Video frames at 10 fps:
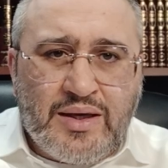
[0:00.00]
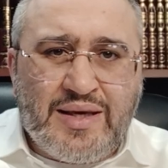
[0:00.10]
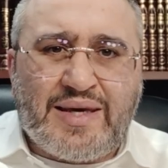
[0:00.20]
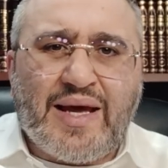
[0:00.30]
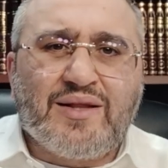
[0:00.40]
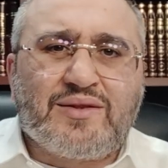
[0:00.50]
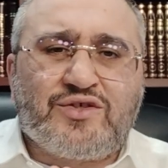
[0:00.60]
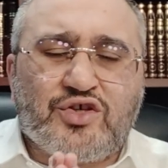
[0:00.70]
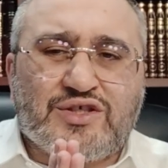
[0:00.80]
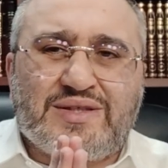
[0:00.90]
he
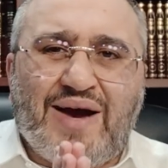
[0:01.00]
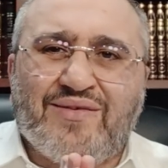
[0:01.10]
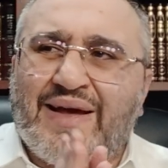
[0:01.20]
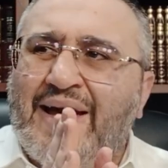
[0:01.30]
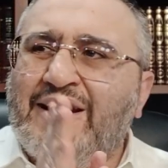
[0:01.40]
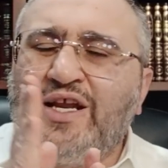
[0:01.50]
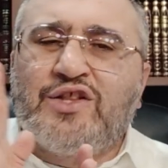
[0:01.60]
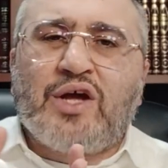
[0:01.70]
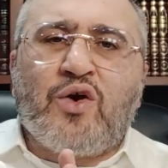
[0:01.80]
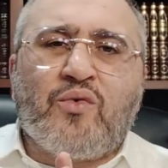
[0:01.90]
can't just daven
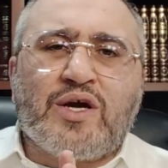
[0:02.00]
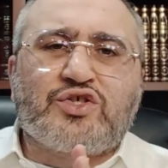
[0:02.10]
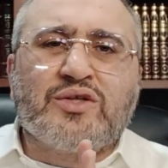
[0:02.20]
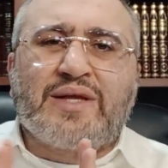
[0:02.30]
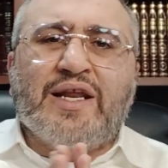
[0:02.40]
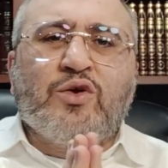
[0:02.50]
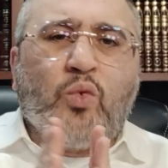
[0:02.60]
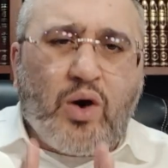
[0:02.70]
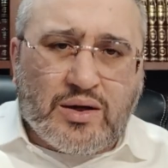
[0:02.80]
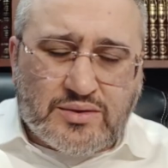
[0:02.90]
any direction that he
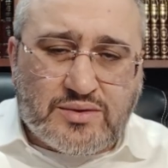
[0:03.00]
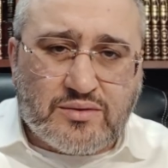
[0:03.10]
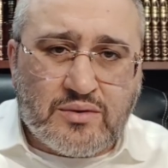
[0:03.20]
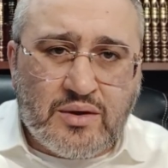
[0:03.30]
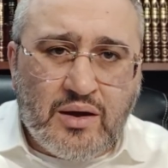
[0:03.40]
wants.